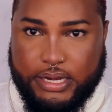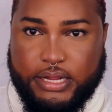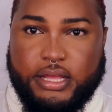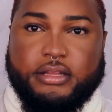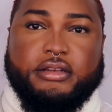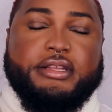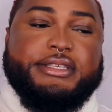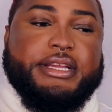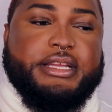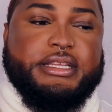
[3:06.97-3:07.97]
The color looks
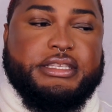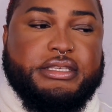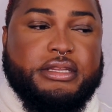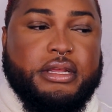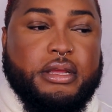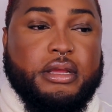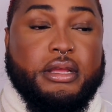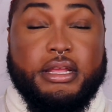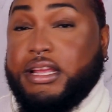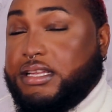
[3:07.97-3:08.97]
like it's,
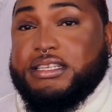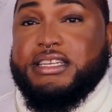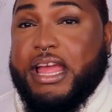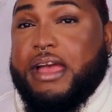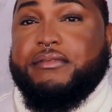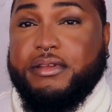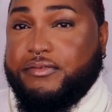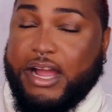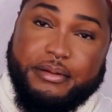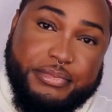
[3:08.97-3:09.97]
it doesn't have the
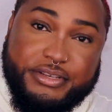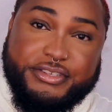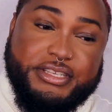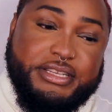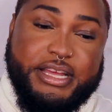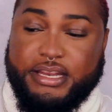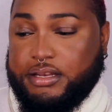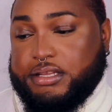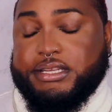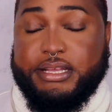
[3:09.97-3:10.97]
vibrancy that it
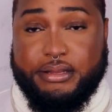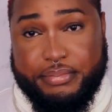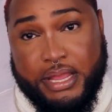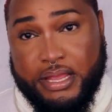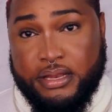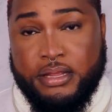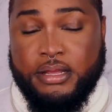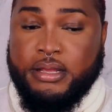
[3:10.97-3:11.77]
looks like in pan.